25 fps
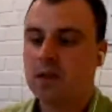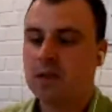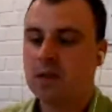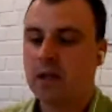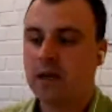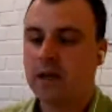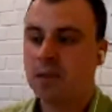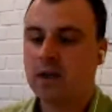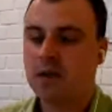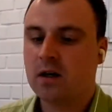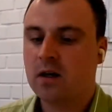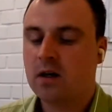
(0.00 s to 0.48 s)

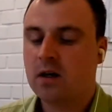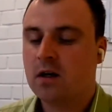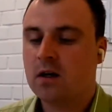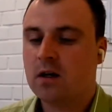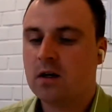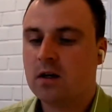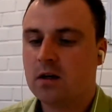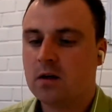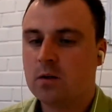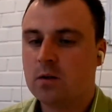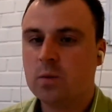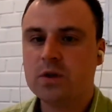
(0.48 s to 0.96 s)
like,
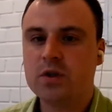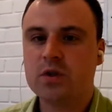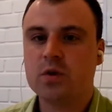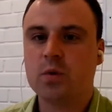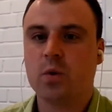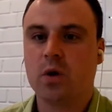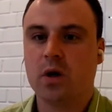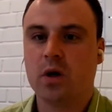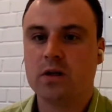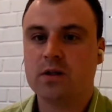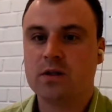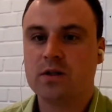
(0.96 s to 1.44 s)
what do you
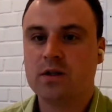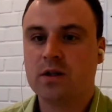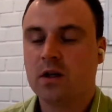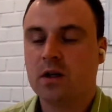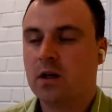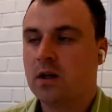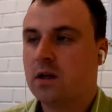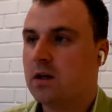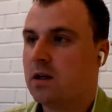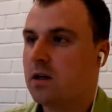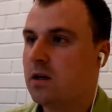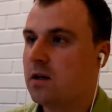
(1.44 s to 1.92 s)
want?
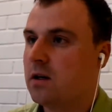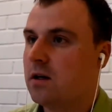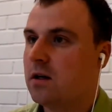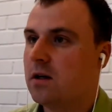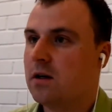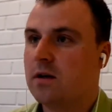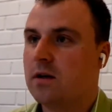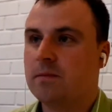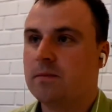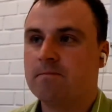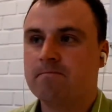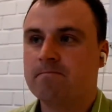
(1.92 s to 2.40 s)

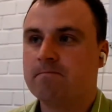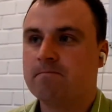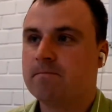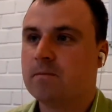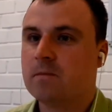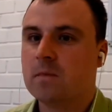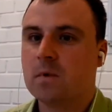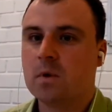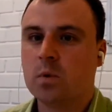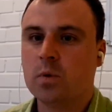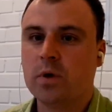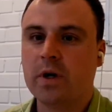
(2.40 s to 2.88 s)

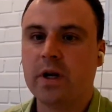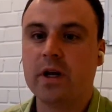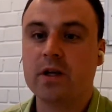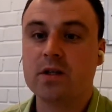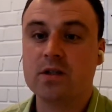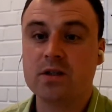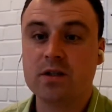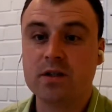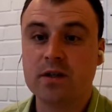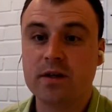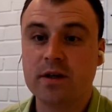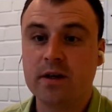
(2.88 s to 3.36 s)
What are you
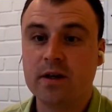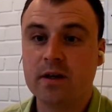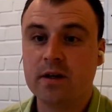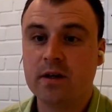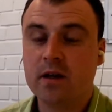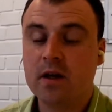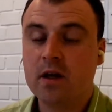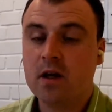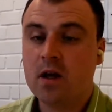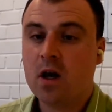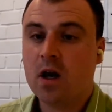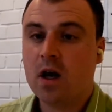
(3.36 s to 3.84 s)
doing?
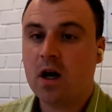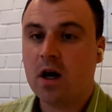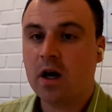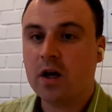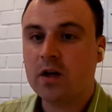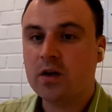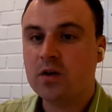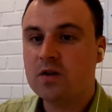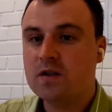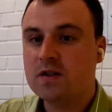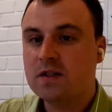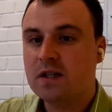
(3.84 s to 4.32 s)

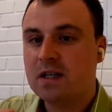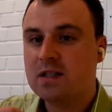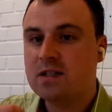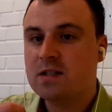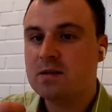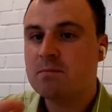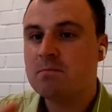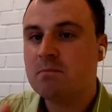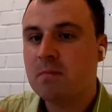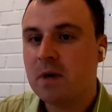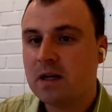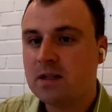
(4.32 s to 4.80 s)
You start
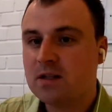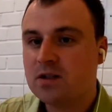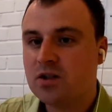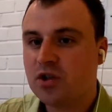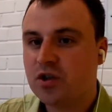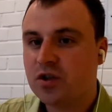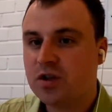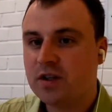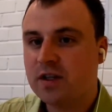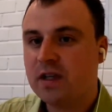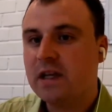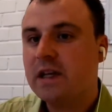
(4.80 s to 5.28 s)

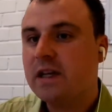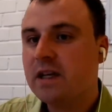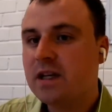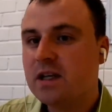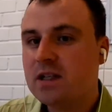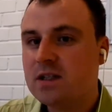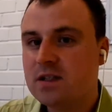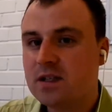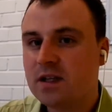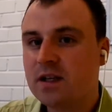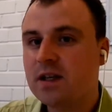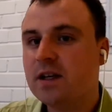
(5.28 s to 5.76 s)
munching,
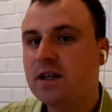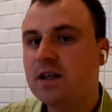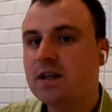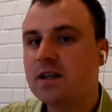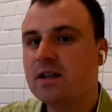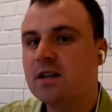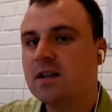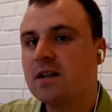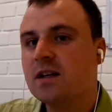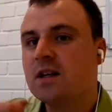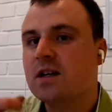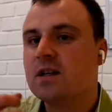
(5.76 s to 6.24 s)

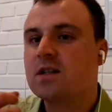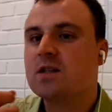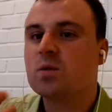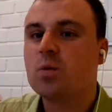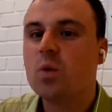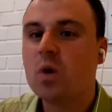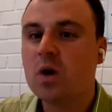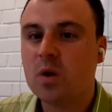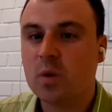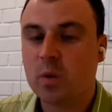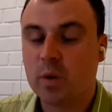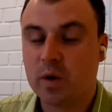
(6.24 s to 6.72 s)
eating,
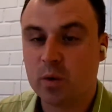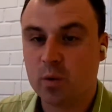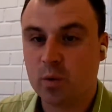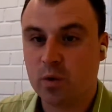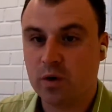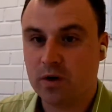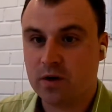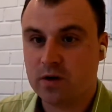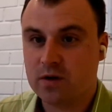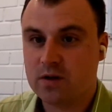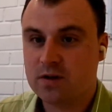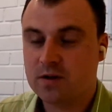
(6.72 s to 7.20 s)
swallowing
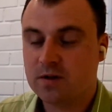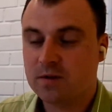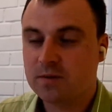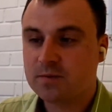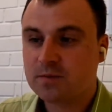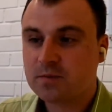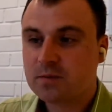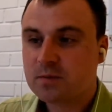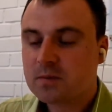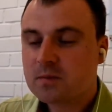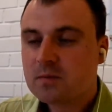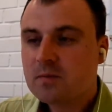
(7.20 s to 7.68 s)
words.
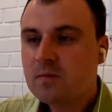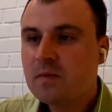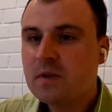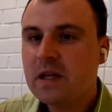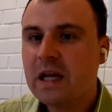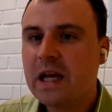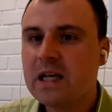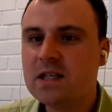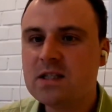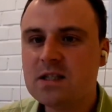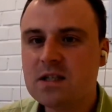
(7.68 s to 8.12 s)
Is